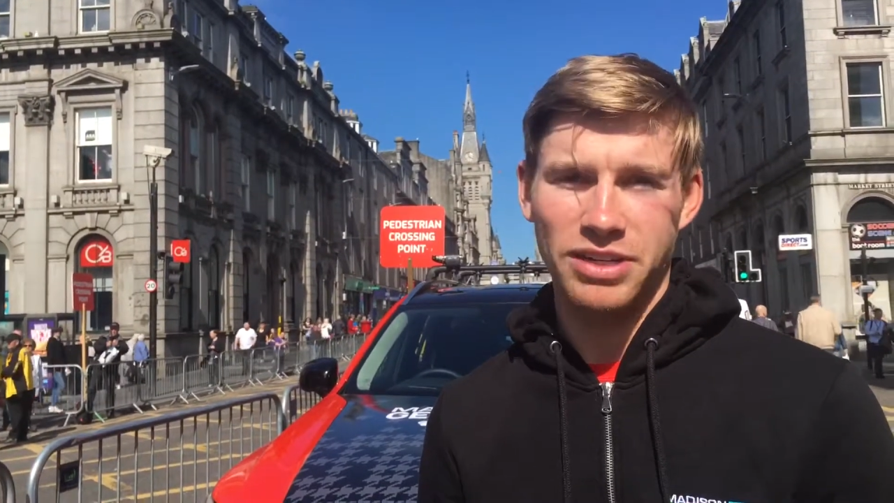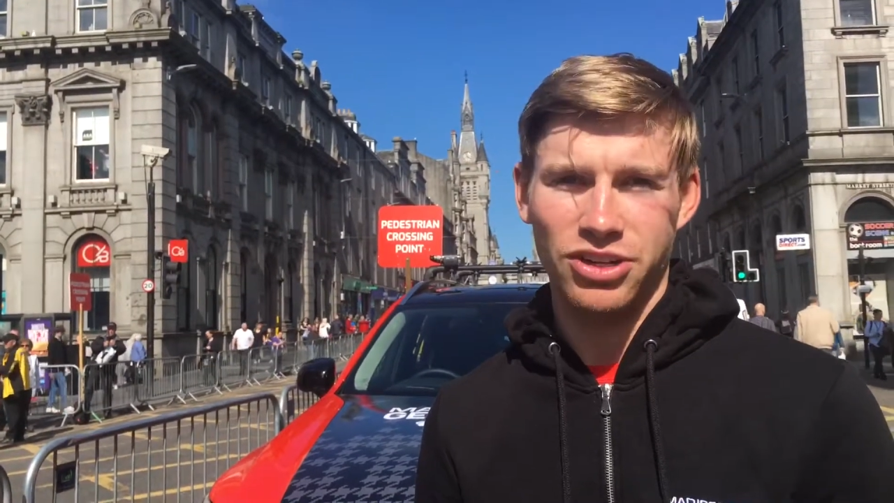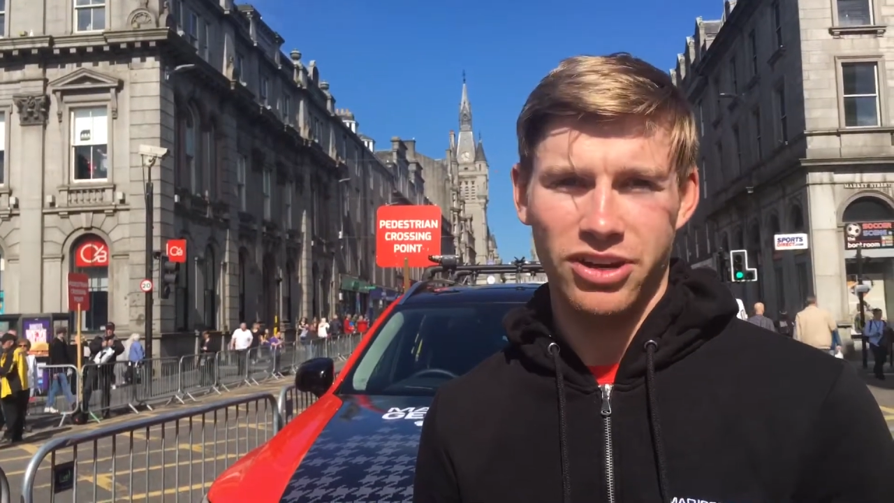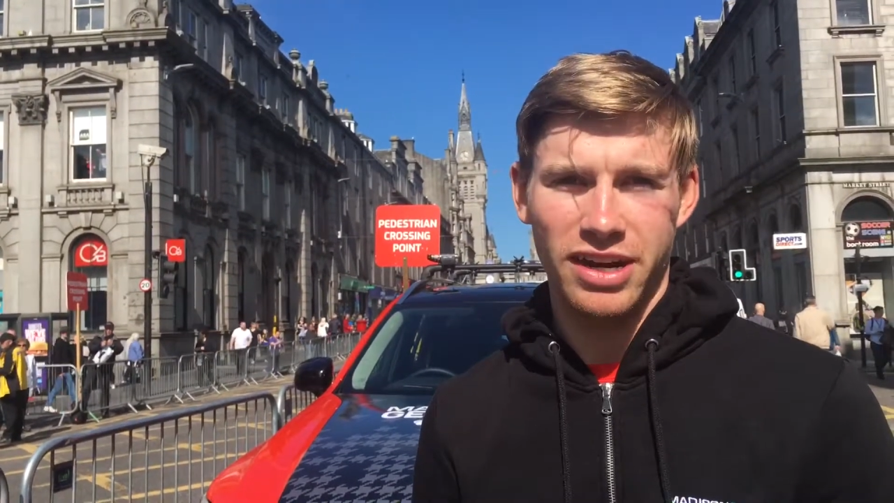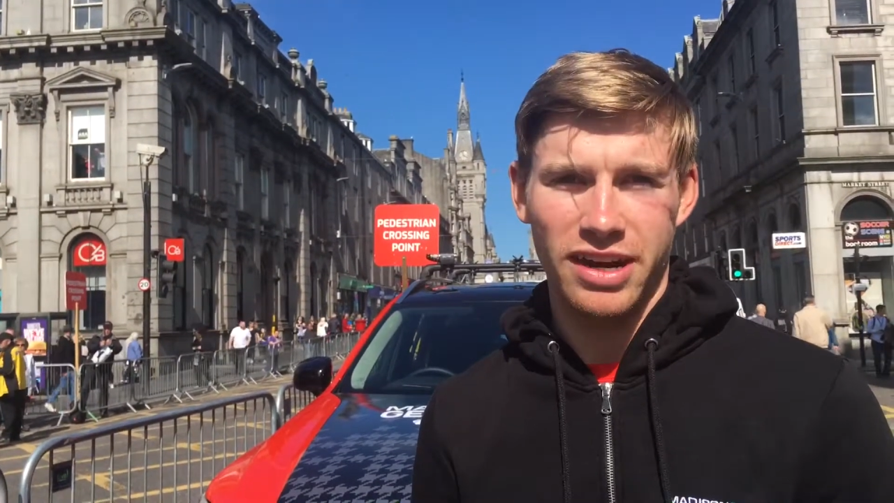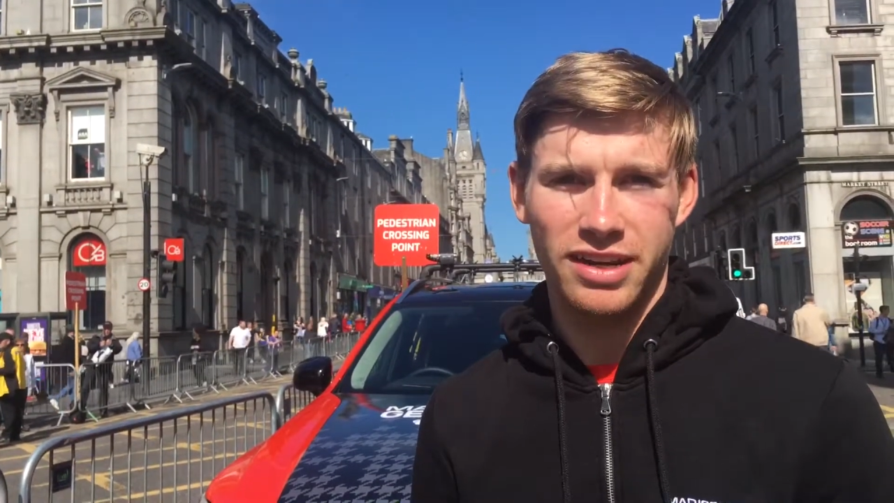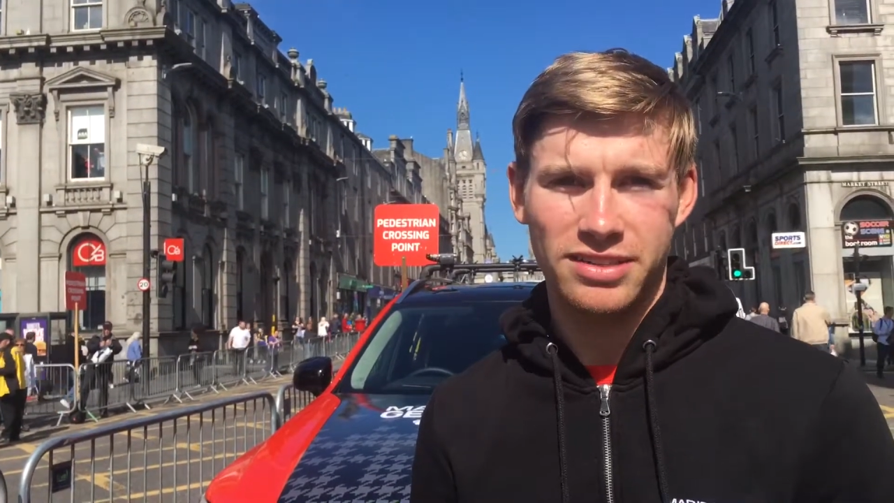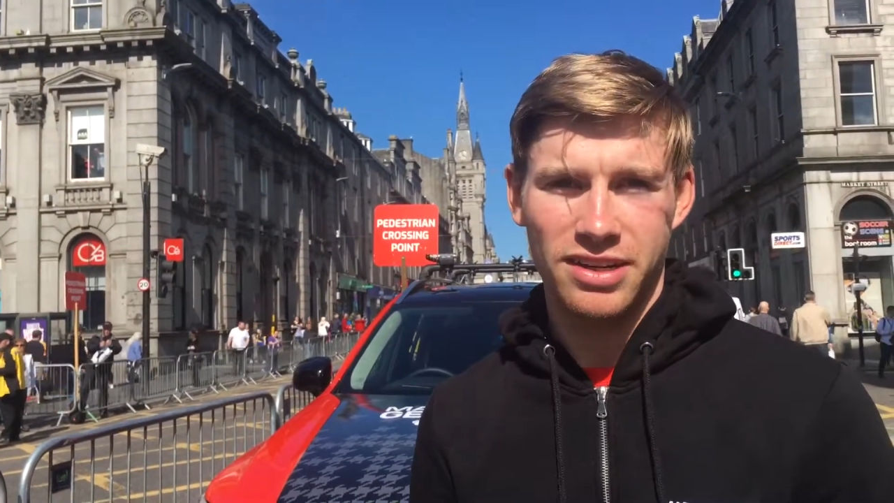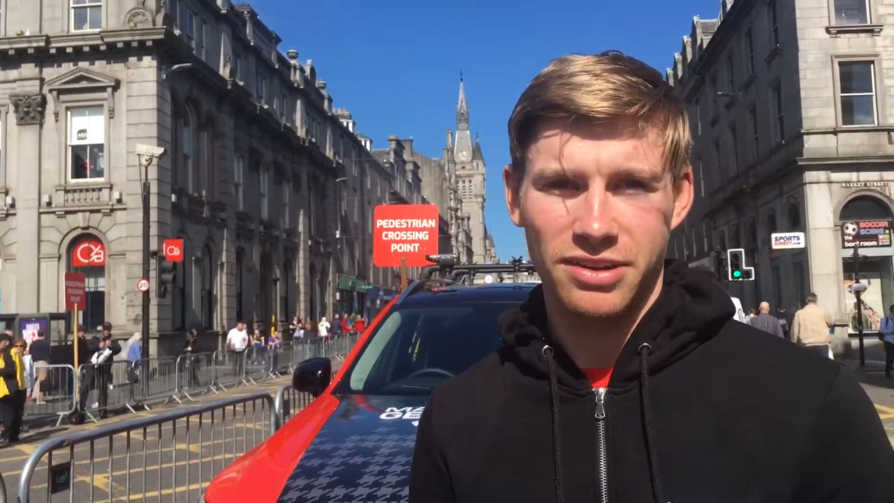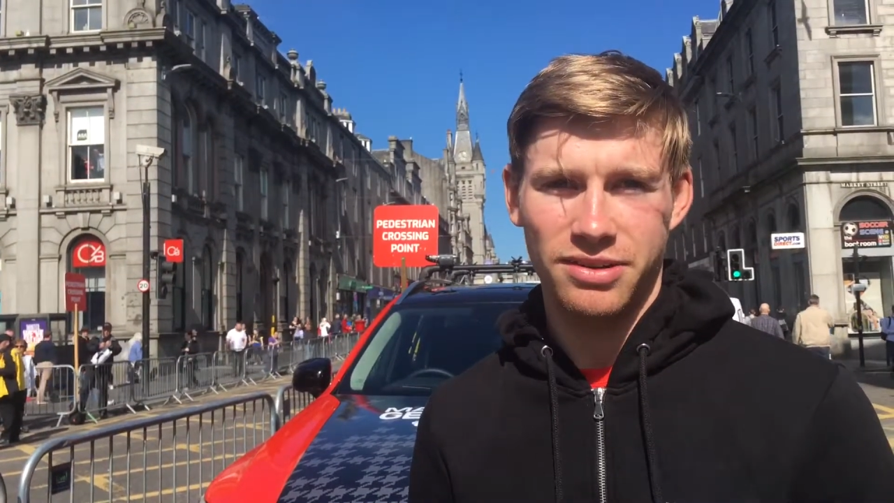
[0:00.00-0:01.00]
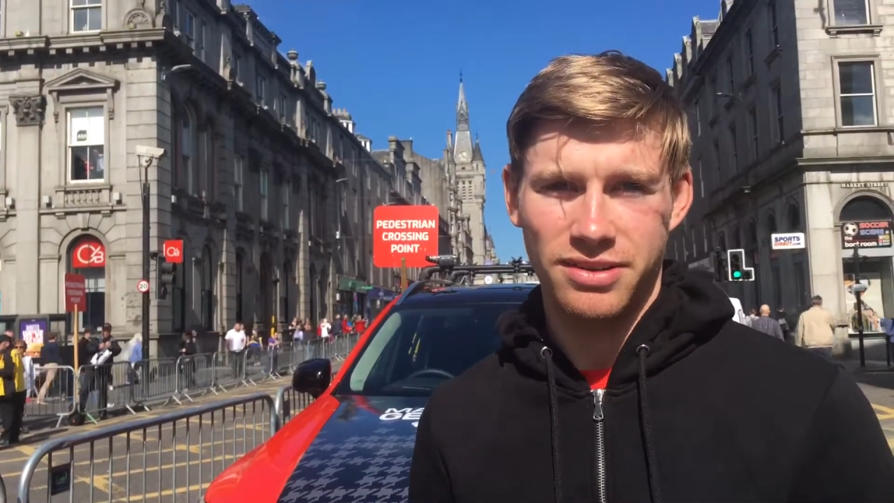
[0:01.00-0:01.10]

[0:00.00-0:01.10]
enjoying it, so